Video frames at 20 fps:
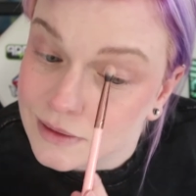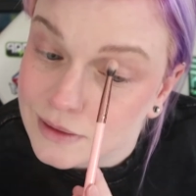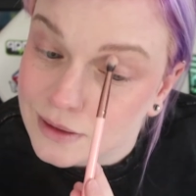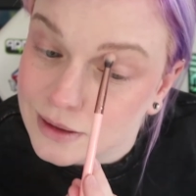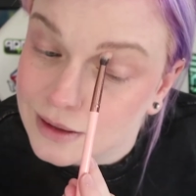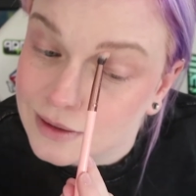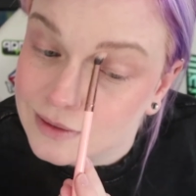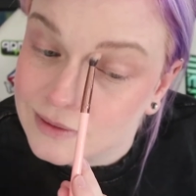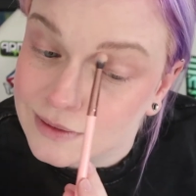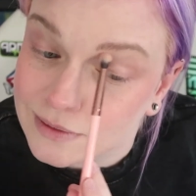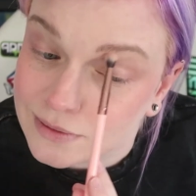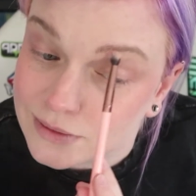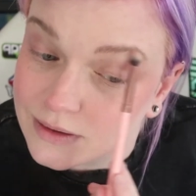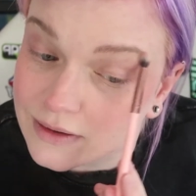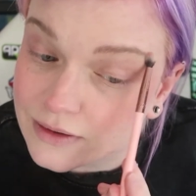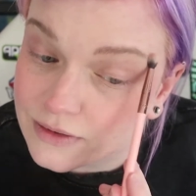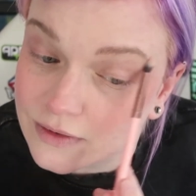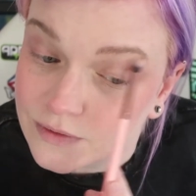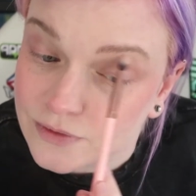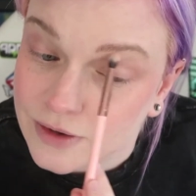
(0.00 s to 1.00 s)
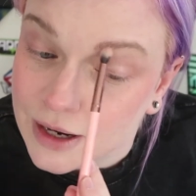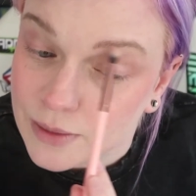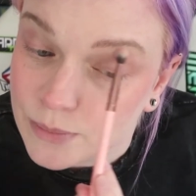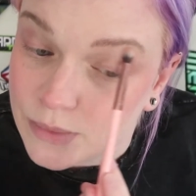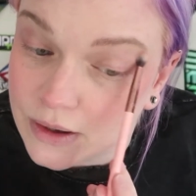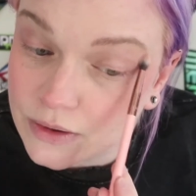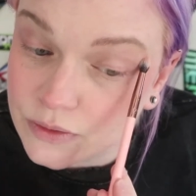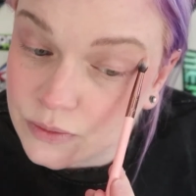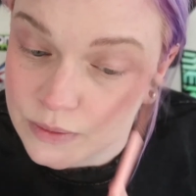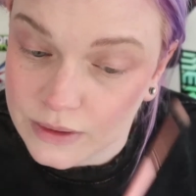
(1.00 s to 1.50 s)
the existence of
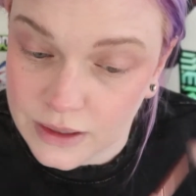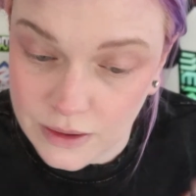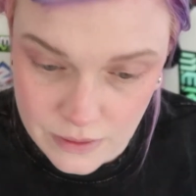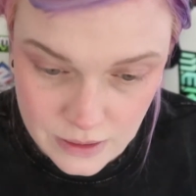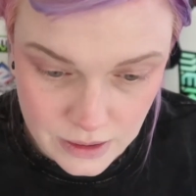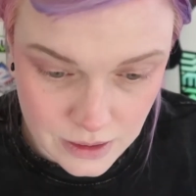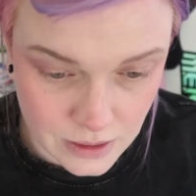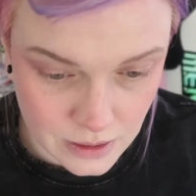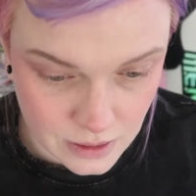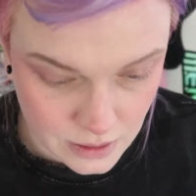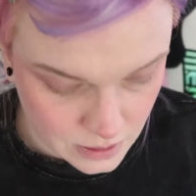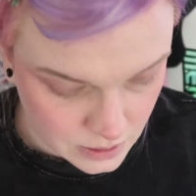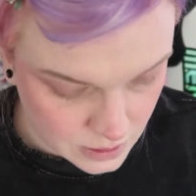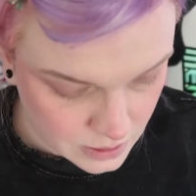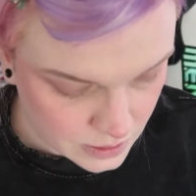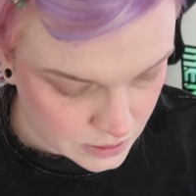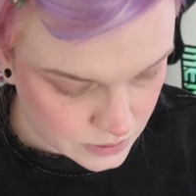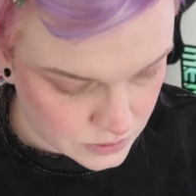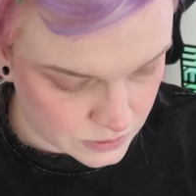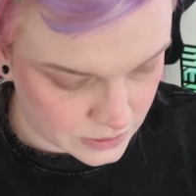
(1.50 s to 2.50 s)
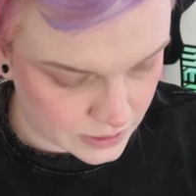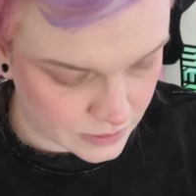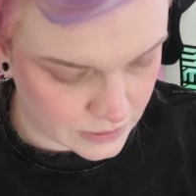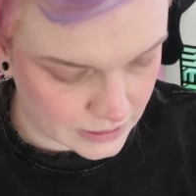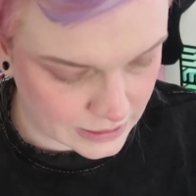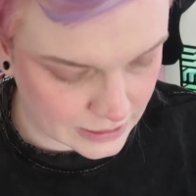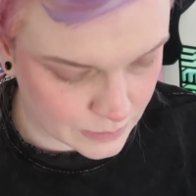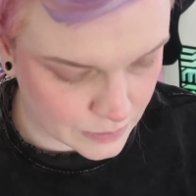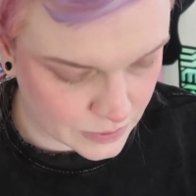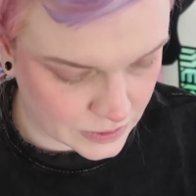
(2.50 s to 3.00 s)
eyebrows without it. So I
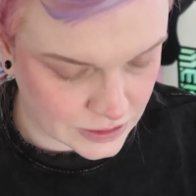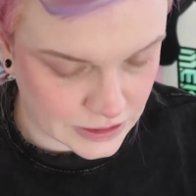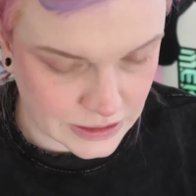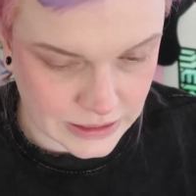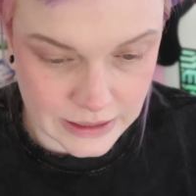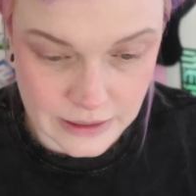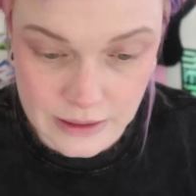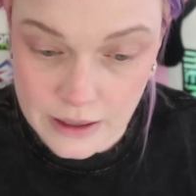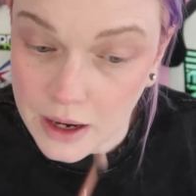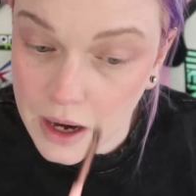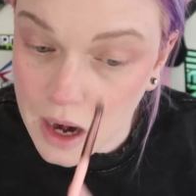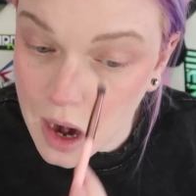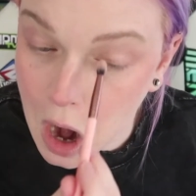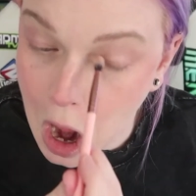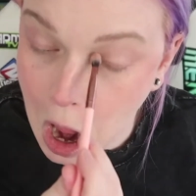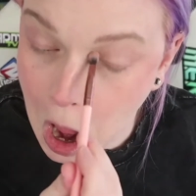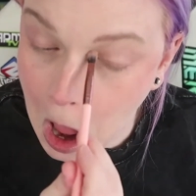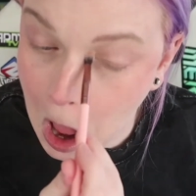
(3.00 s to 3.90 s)
really appreciate that.